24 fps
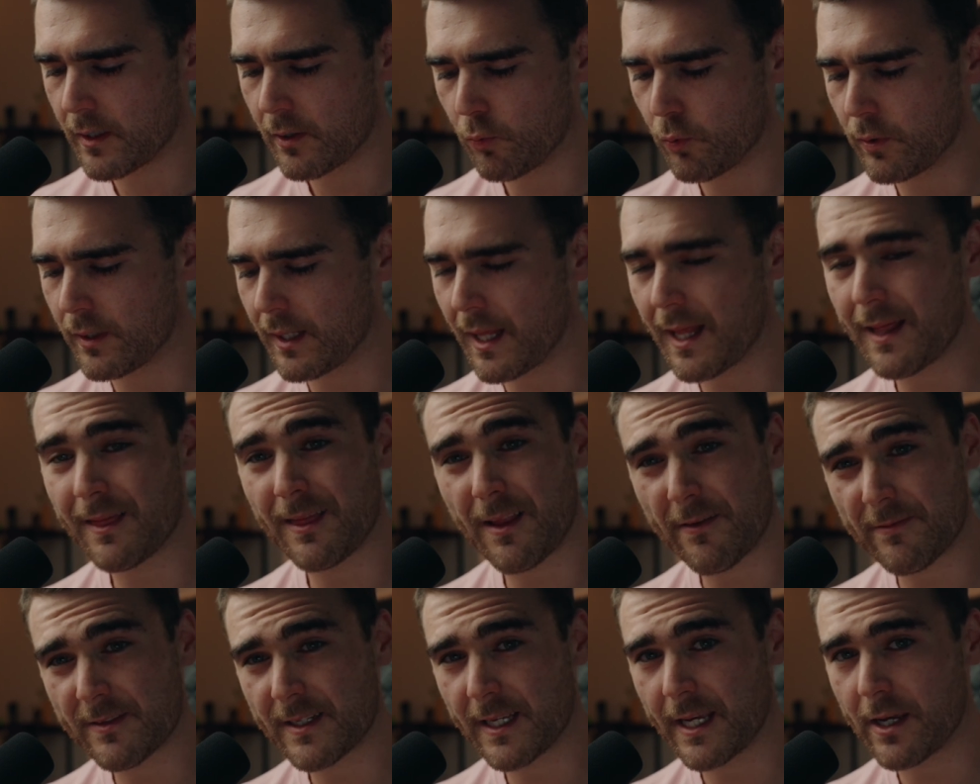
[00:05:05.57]
Would
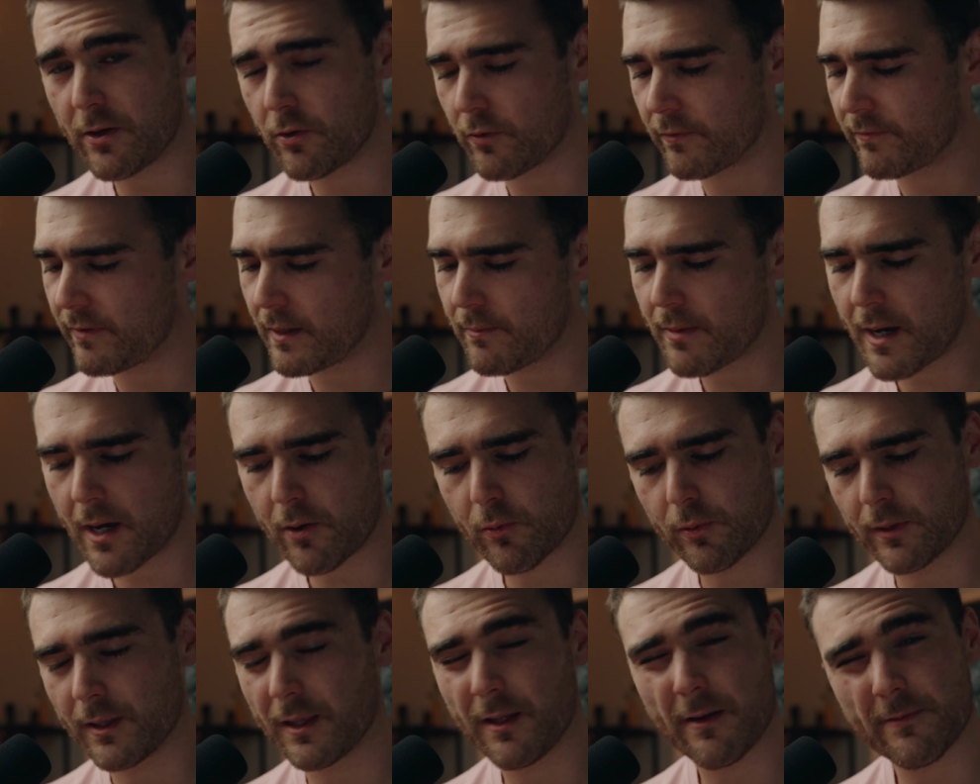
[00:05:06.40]
love to get your
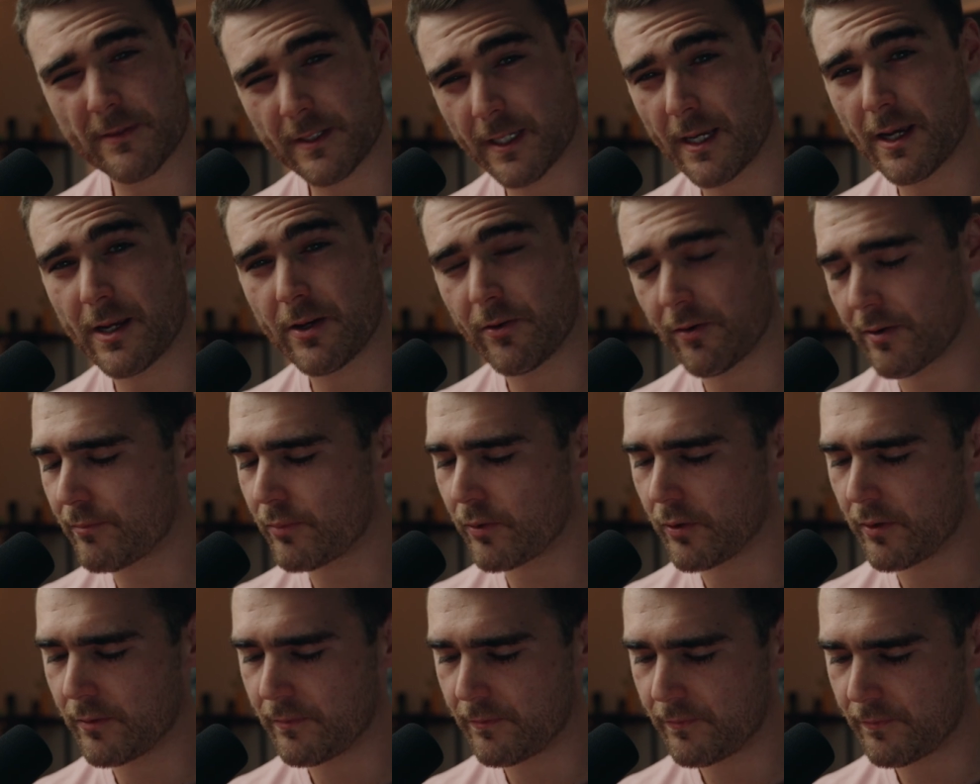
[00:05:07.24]
feedback, would love to get your
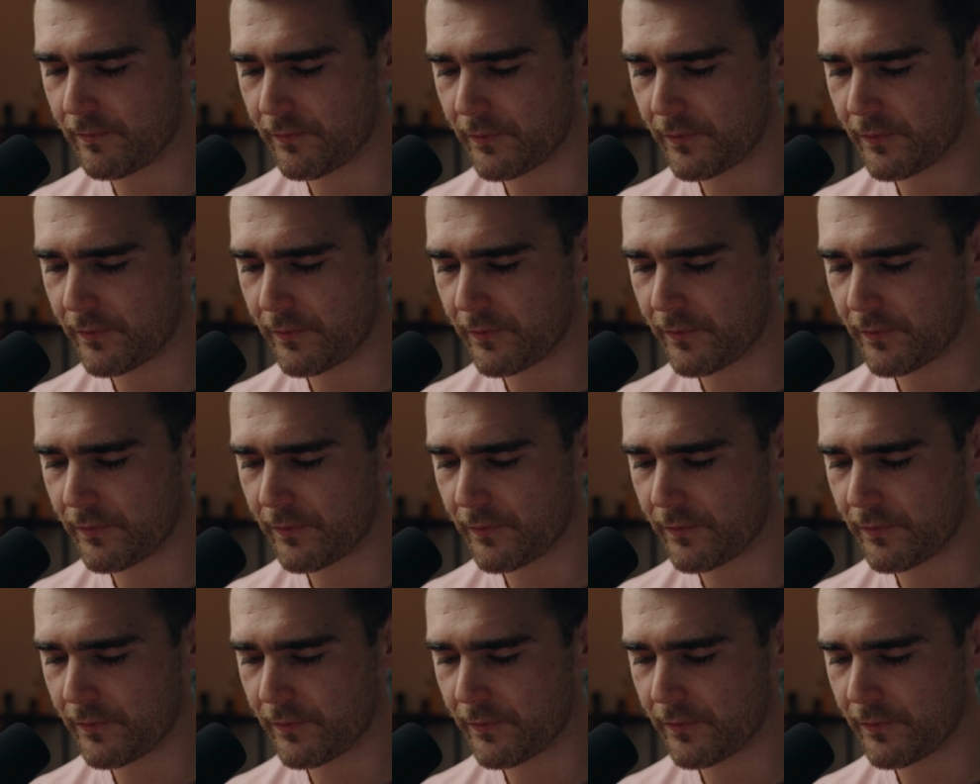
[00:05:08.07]
input.